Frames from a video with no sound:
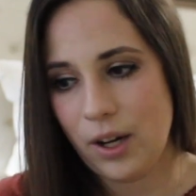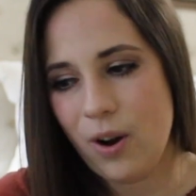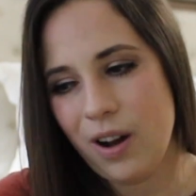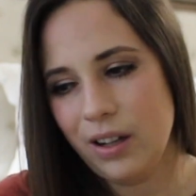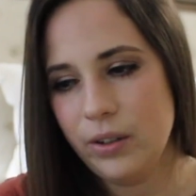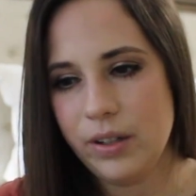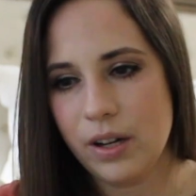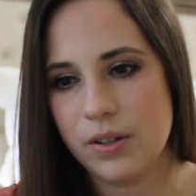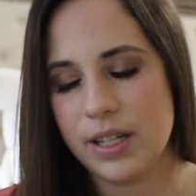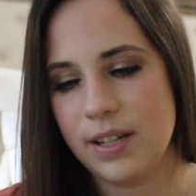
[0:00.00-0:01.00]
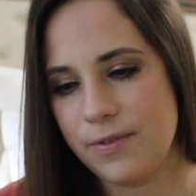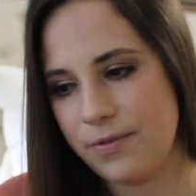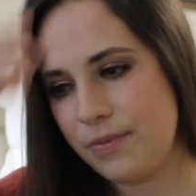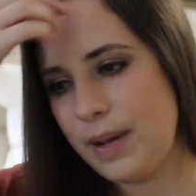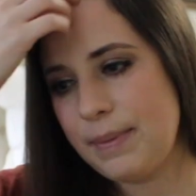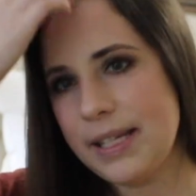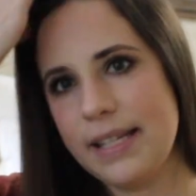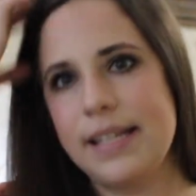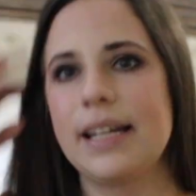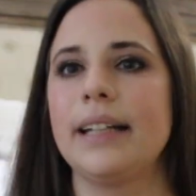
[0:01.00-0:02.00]
And who knows if maybe
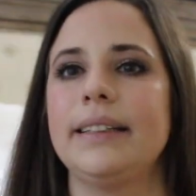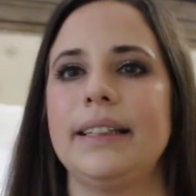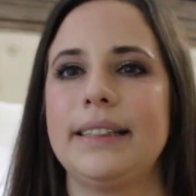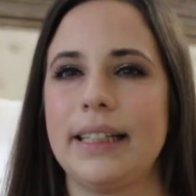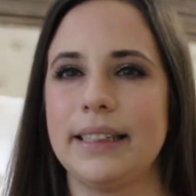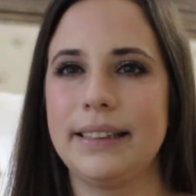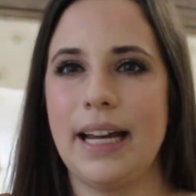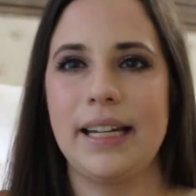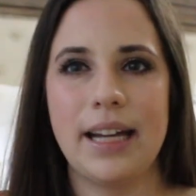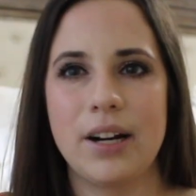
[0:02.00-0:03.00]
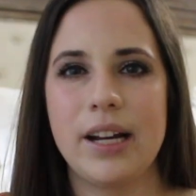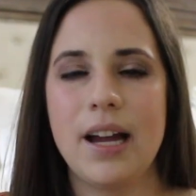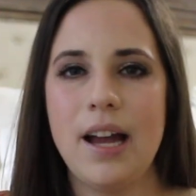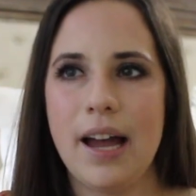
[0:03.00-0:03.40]
since it's a contained area,